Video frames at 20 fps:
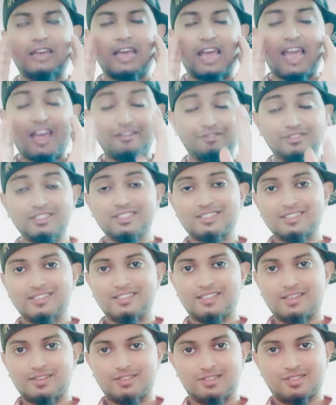have this
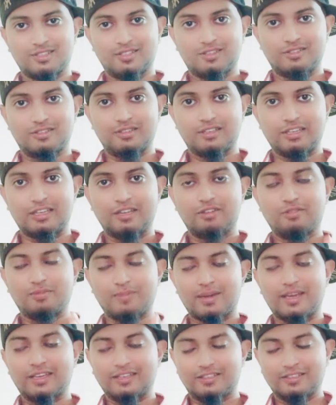intention in your
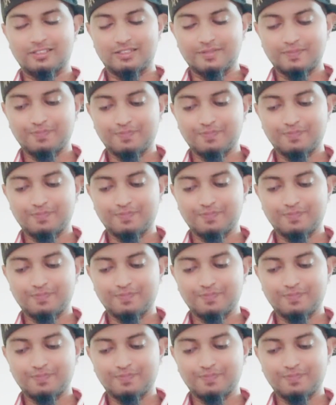mind: